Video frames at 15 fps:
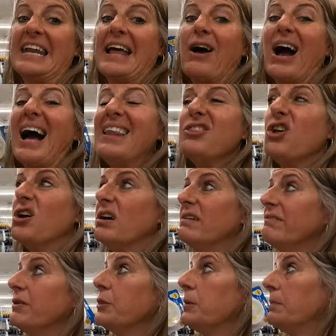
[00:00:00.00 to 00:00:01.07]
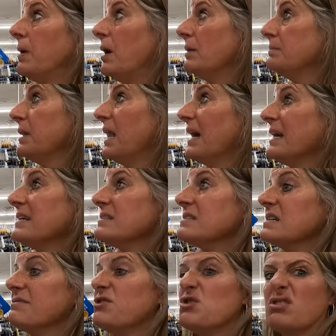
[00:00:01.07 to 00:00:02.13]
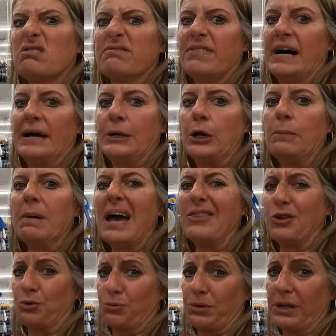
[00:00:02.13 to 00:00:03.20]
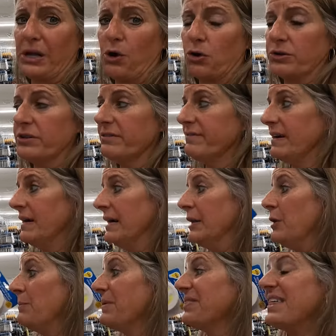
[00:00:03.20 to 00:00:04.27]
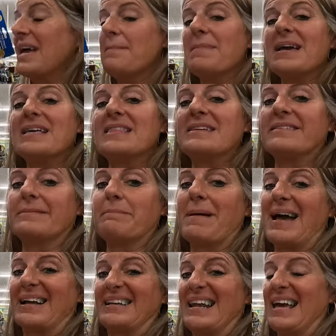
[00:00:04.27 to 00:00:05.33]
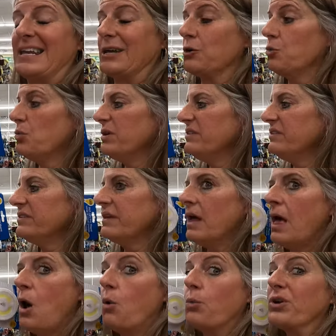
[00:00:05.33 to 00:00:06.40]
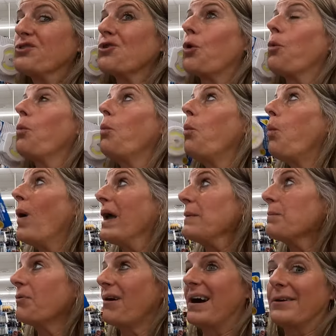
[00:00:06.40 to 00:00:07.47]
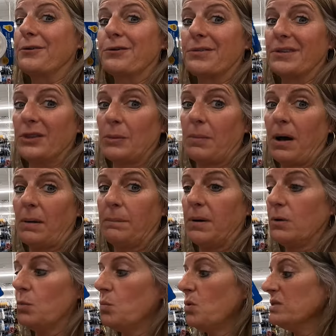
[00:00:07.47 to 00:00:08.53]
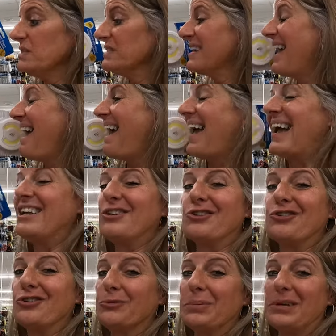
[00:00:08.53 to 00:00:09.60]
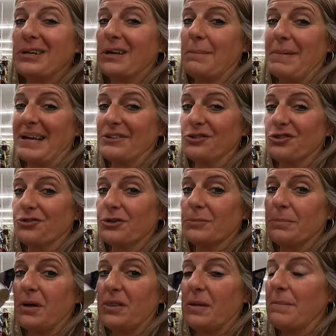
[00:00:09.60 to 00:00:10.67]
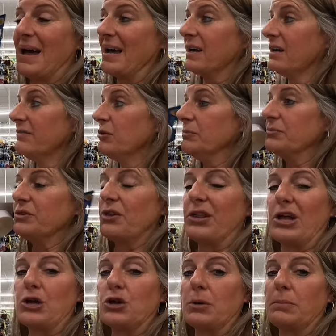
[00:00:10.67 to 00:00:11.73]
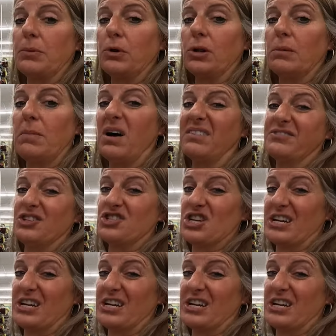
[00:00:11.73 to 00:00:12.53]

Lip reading: Now, I love the pop lights if you can find them, and they're really hard to find, but they make these magnetic ones, which are way brighter than the pop-on ones, and you just put a command strip on the back of them so that you can pull them off to